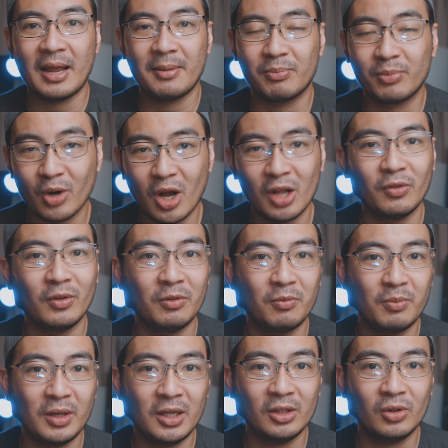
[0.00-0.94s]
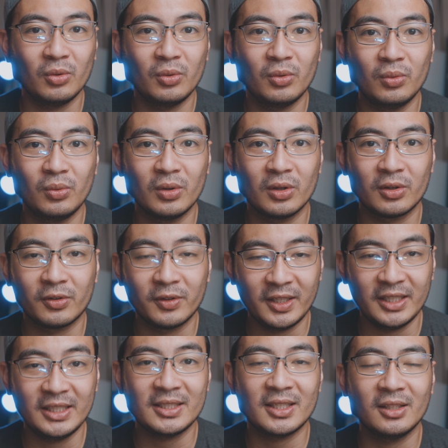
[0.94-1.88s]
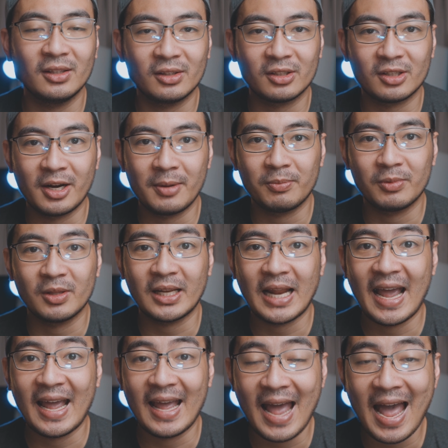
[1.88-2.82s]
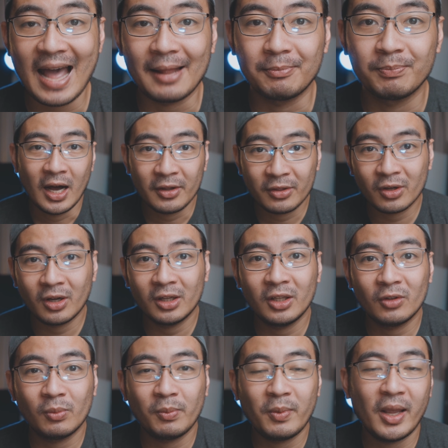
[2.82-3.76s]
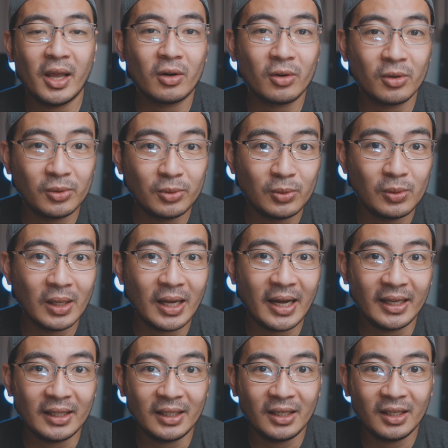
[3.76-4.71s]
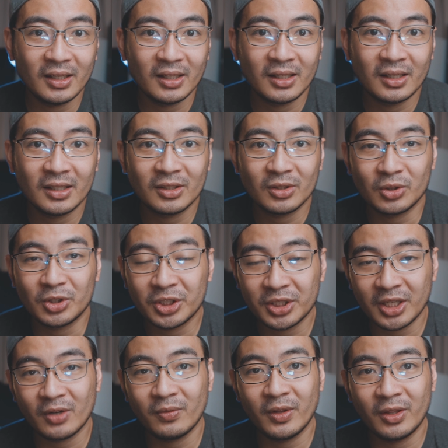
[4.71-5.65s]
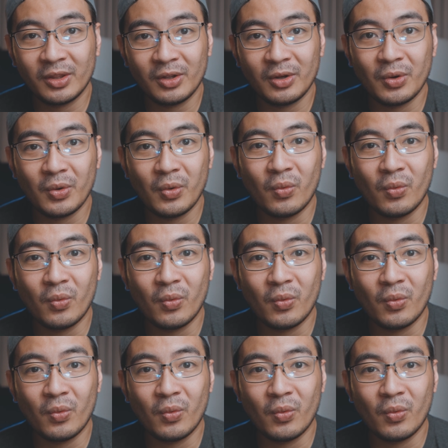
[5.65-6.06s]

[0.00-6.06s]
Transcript: I brought with me to a recent trip that I had. I thought it would be a cool idea to share with you